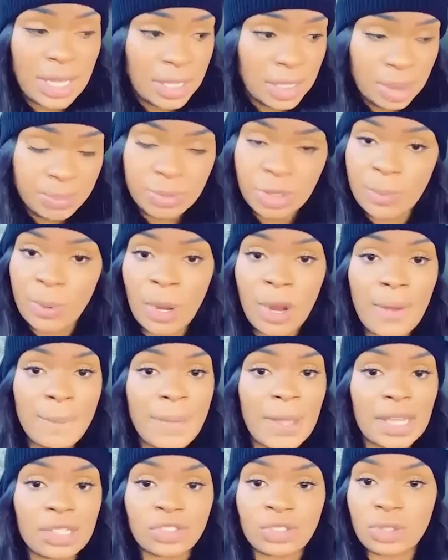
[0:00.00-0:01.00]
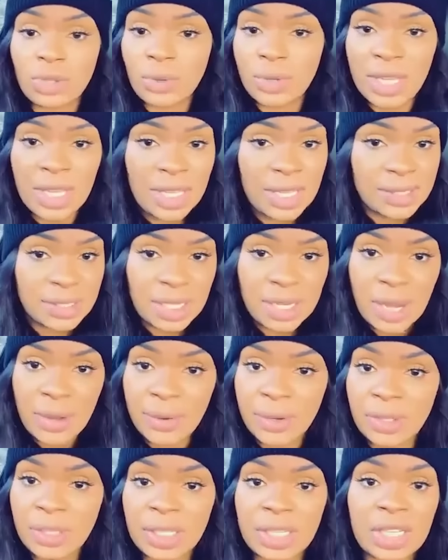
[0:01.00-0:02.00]
up to par, making sure your kids ain't out
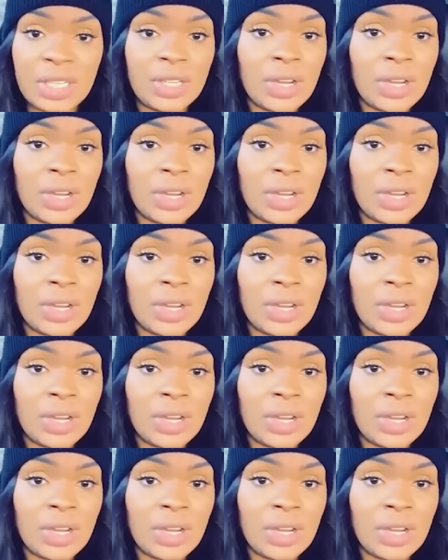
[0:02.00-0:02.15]
here looking